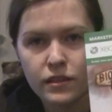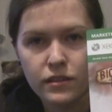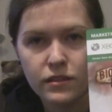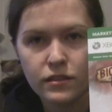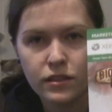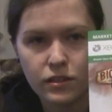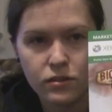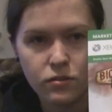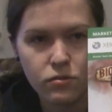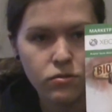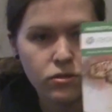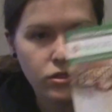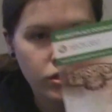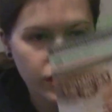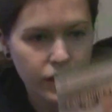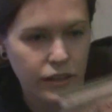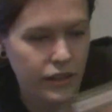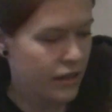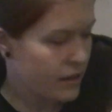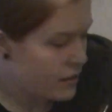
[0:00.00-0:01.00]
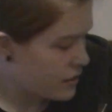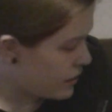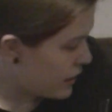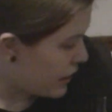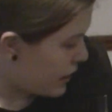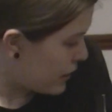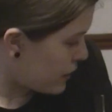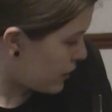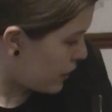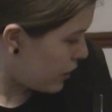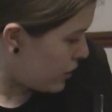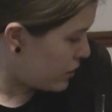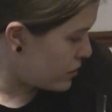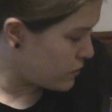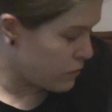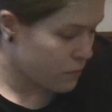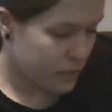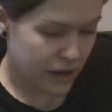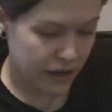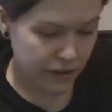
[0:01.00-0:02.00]
So that's cool, so you get that. And codes
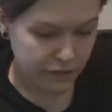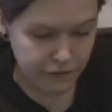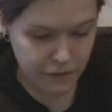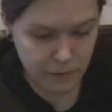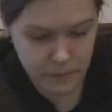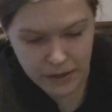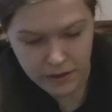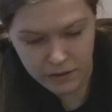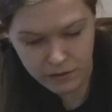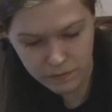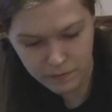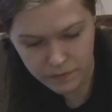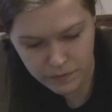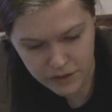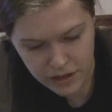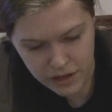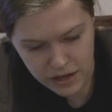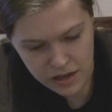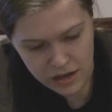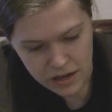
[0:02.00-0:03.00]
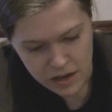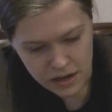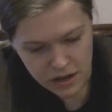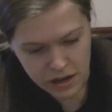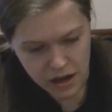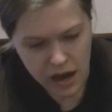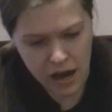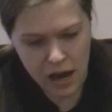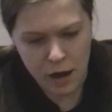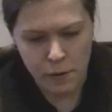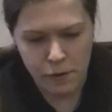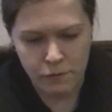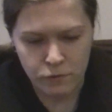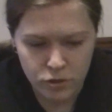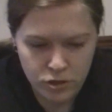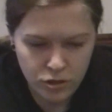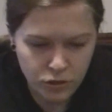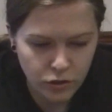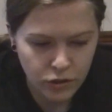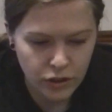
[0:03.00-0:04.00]
for male and female. I've
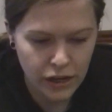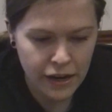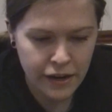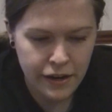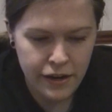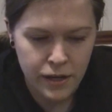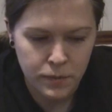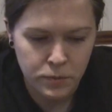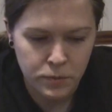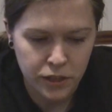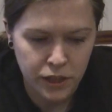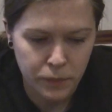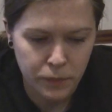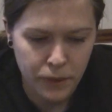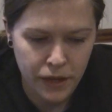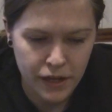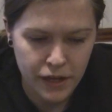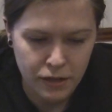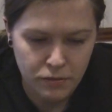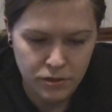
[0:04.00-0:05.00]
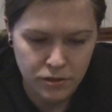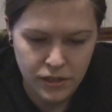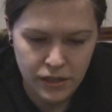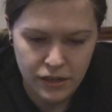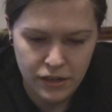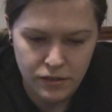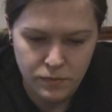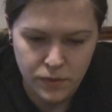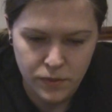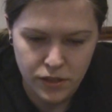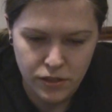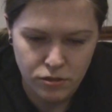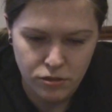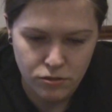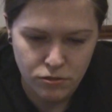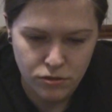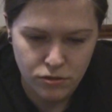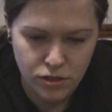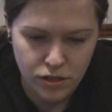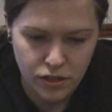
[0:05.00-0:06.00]
also got an upgrade pack which allows me
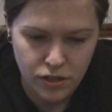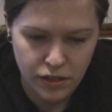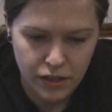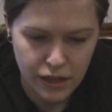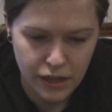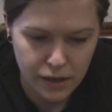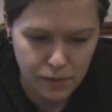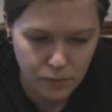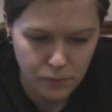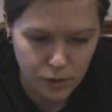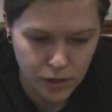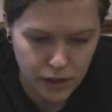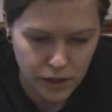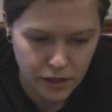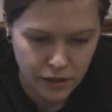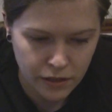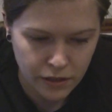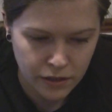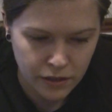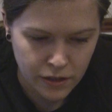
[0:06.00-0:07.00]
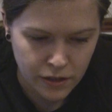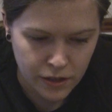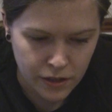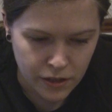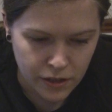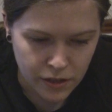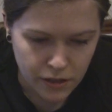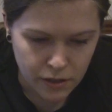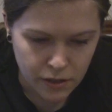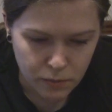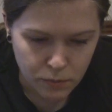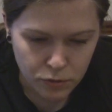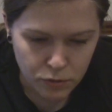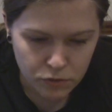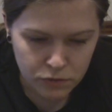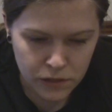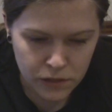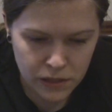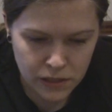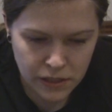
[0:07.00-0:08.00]
to start the game with
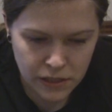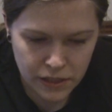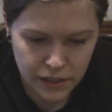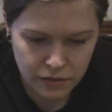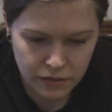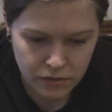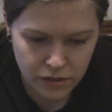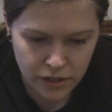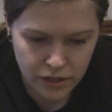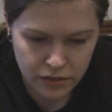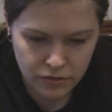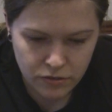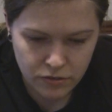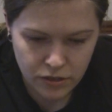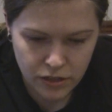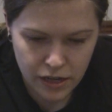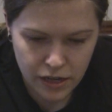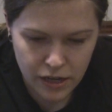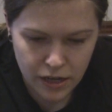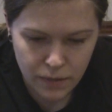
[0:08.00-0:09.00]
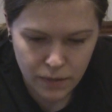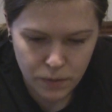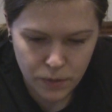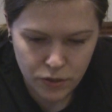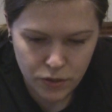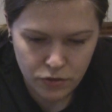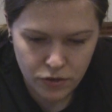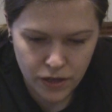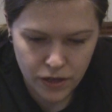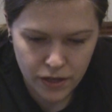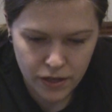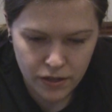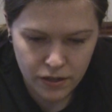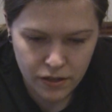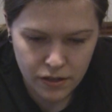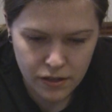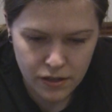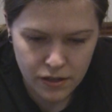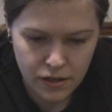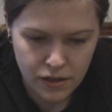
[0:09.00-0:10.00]
Bull Rush, Extra Extra and Betrayer.
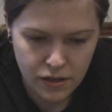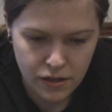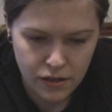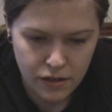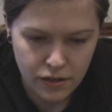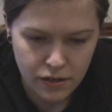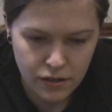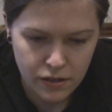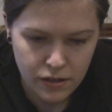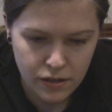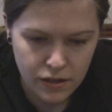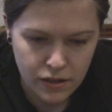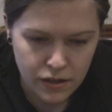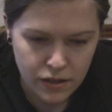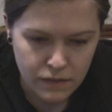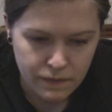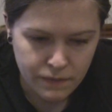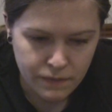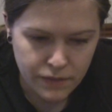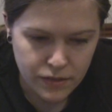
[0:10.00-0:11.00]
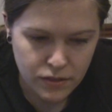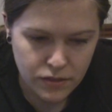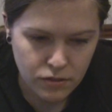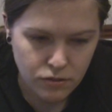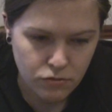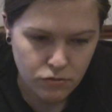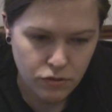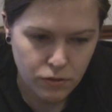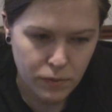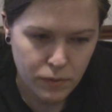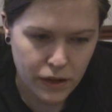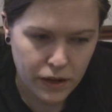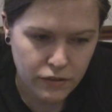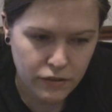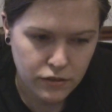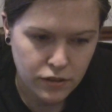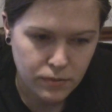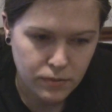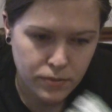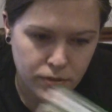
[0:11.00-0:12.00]
So 3
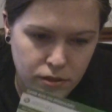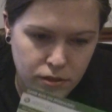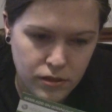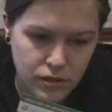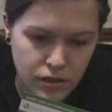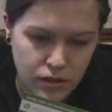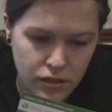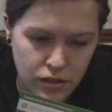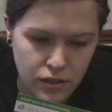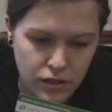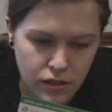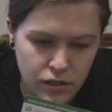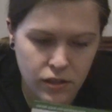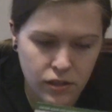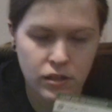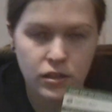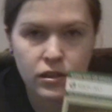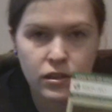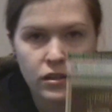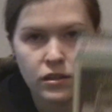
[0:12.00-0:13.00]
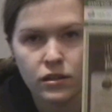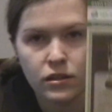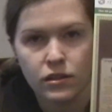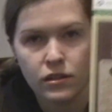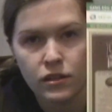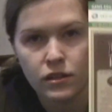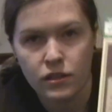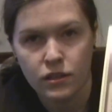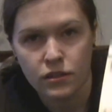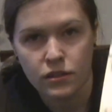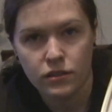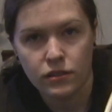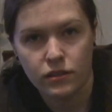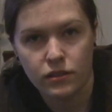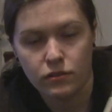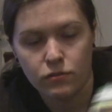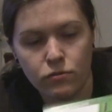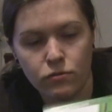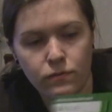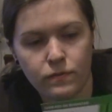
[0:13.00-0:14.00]
power-ups.
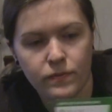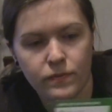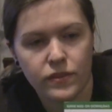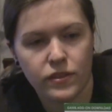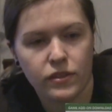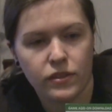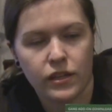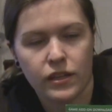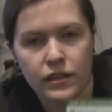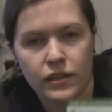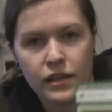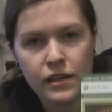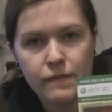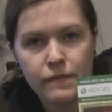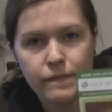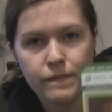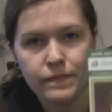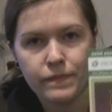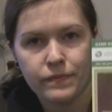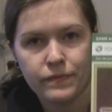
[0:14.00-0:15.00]
So you get that.